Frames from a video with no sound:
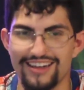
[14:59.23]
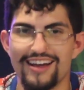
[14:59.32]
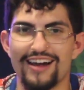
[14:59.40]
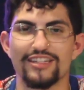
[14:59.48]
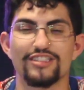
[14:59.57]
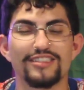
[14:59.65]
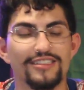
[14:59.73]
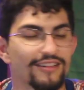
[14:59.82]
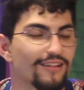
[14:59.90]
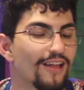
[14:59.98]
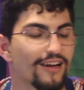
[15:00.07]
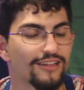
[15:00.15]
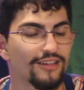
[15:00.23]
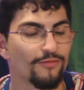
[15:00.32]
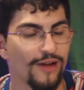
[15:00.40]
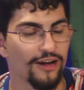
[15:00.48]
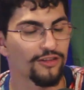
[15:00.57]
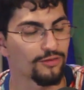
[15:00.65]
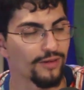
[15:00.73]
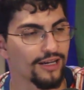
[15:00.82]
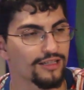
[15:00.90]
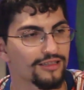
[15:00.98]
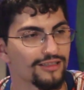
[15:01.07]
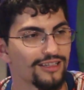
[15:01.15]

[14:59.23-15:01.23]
I just done a line in the bathroom, actually,